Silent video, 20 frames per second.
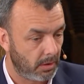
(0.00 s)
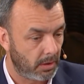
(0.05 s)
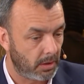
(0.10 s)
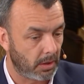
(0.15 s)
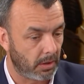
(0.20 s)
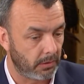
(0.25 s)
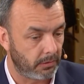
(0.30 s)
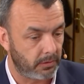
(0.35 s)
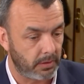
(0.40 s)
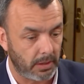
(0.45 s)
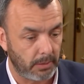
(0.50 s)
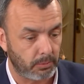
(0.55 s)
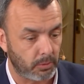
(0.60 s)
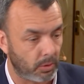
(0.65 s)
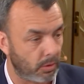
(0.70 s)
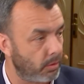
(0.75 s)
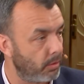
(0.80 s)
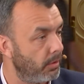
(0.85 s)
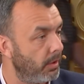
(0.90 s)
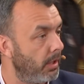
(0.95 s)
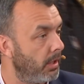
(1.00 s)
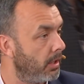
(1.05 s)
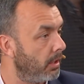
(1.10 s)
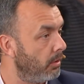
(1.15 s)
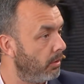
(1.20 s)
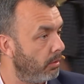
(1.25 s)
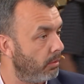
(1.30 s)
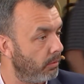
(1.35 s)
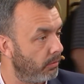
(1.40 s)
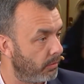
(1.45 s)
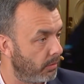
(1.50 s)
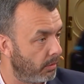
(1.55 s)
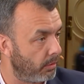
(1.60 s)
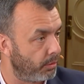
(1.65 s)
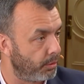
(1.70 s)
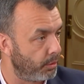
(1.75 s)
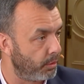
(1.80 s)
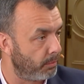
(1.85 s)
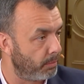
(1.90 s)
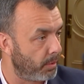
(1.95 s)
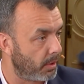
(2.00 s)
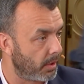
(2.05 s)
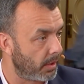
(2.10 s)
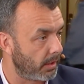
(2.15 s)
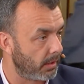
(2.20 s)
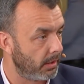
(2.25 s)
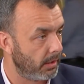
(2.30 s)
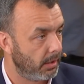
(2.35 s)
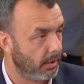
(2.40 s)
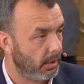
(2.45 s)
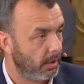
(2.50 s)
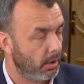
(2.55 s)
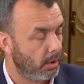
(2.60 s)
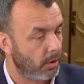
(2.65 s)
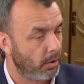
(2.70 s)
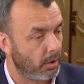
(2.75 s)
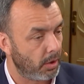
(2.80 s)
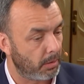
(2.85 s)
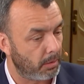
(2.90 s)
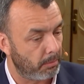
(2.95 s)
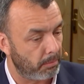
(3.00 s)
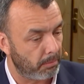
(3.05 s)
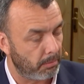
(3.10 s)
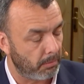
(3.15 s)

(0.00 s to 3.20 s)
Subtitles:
concept, or they can use a third party. The